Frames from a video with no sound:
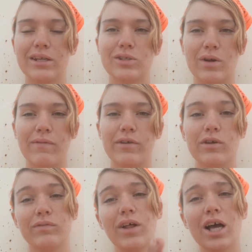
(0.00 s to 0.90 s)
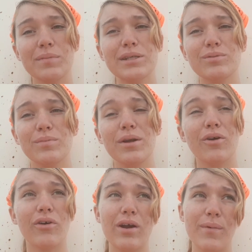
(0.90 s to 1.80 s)
and so I figured Vlogmas would be a
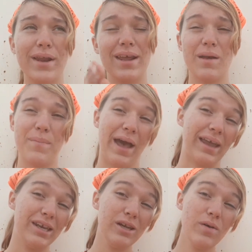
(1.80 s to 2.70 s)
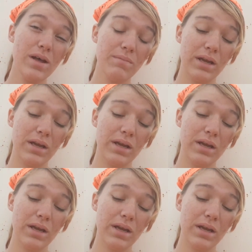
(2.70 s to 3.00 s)
great way to get back into it,